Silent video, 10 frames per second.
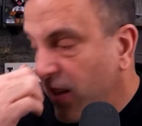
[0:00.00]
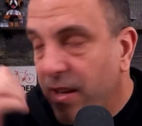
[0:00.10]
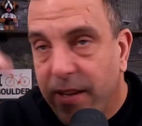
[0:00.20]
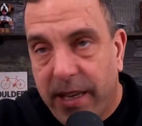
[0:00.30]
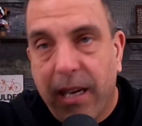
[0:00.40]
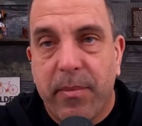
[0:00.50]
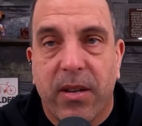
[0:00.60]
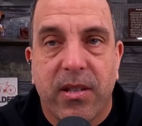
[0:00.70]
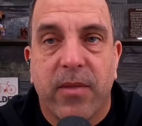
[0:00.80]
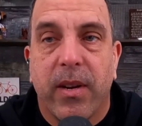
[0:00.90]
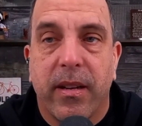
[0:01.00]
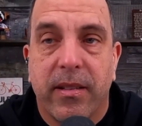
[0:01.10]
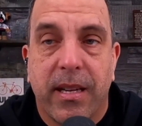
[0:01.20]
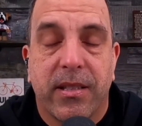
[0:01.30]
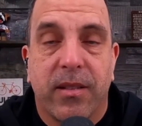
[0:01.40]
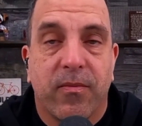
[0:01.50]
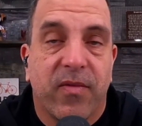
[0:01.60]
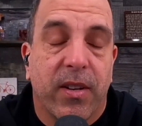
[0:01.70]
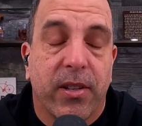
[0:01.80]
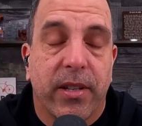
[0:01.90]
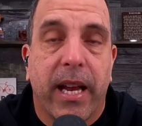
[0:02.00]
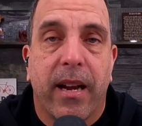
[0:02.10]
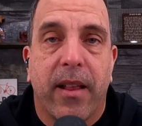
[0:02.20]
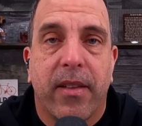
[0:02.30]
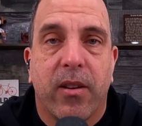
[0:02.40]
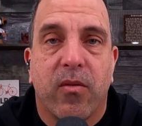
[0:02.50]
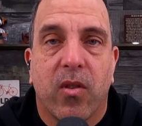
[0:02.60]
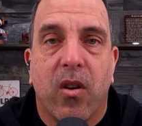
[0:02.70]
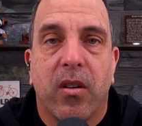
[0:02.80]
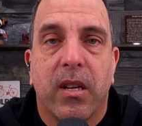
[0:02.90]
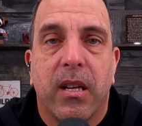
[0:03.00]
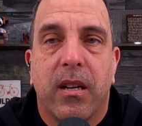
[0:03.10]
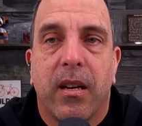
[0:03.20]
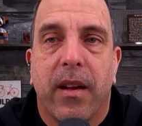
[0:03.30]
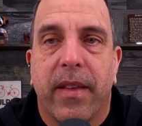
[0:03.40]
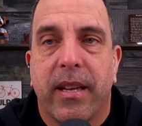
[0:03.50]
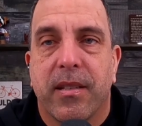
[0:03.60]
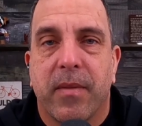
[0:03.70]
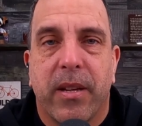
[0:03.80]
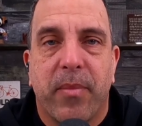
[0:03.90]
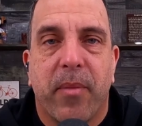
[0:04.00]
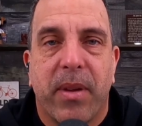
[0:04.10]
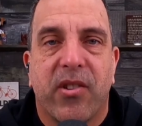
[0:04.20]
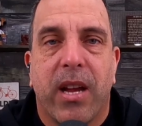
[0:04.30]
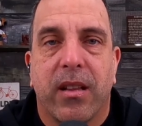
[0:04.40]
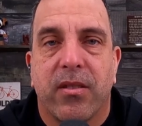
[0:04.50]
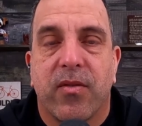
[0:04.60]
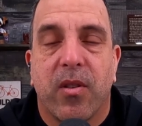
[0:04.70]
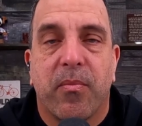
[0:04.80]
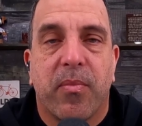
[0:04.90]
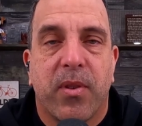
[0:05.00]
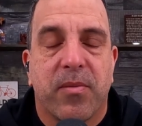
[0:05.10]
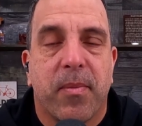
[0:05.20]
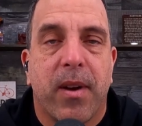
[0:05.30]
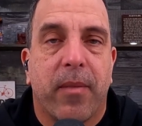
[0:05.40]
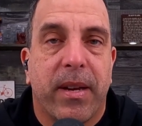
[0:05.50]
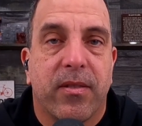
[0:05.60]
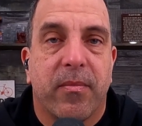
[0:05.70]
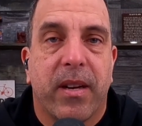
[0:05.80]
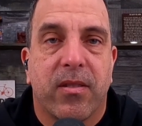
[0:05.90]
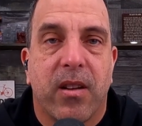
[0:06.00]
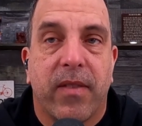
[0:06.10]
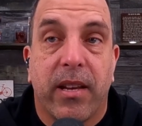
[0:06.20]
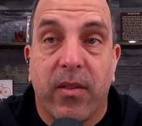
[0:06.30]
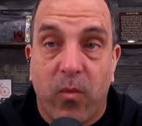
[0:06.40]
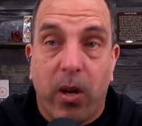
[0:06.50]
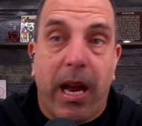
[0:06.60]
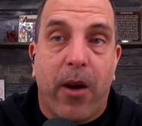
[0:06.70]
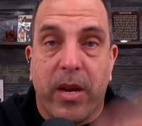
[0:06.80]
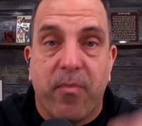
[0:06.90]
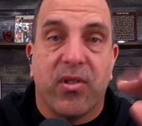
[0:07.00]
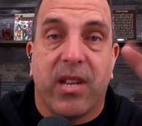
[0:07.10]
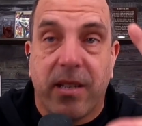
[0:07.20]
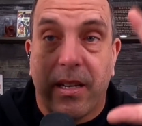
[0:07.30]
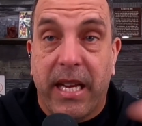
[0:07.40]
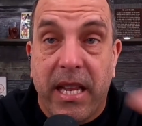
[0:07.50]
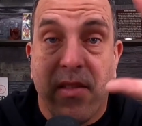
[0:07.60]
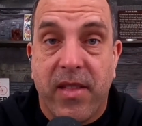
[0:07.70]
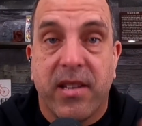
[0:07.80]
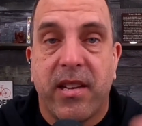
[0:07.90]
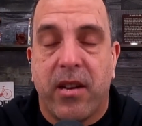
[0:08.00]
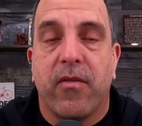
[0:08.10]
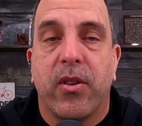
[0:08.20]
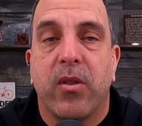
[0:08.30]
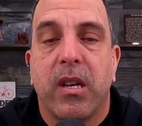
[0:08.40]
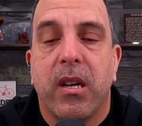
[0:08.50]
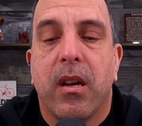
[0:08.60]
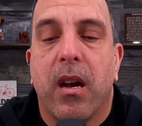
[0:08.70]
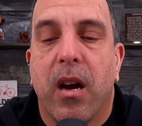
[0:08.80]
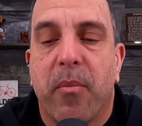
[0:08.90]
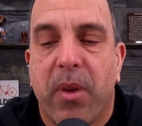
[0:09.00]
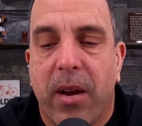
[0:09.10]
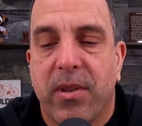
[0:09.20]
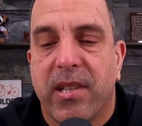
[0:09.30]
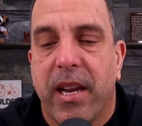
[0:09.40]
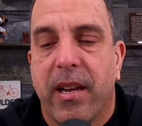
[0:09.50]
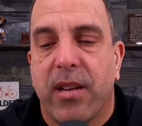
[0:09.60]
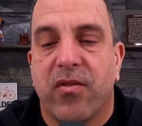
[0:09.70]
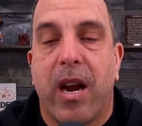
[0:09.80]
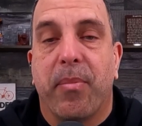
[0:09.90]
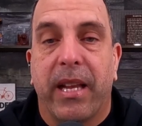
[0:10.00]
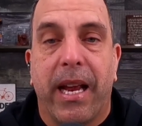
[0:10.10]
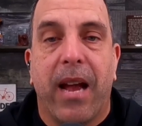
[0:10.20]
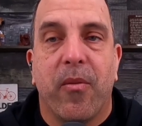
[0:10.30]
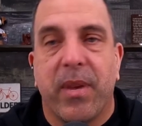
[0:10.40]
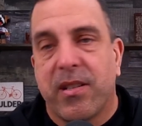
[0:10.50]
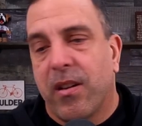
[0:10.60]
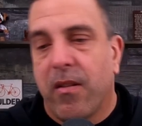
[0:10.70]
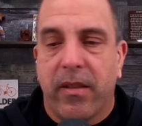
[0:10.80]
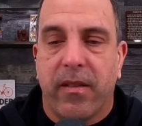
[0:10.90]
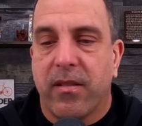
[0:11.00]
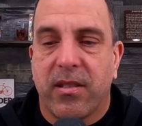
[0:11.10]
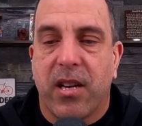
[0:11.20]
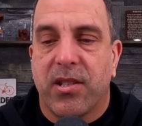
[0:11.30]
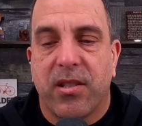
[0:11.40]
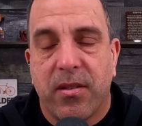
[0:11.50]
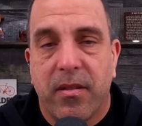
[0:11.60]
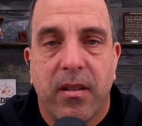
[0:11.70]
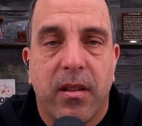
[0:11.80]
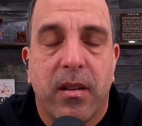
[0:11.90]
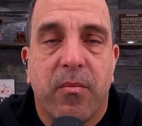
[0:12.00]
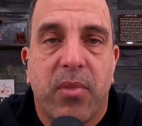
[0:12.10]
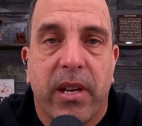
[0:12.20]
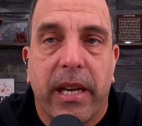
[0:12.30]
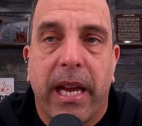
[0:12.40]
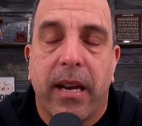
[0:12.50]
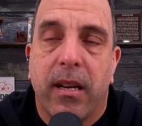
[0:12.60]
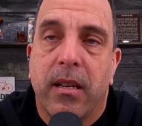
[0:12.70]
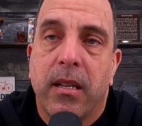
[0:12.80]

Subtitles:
He got better as he went. He's actually a very good candidate, I think, overall. I think he'd be a bit challenged for principal product manager at Microsoft, given how he presented in this interview. But I would say, extrapolating out based on all the other discussions, pretty good candidate.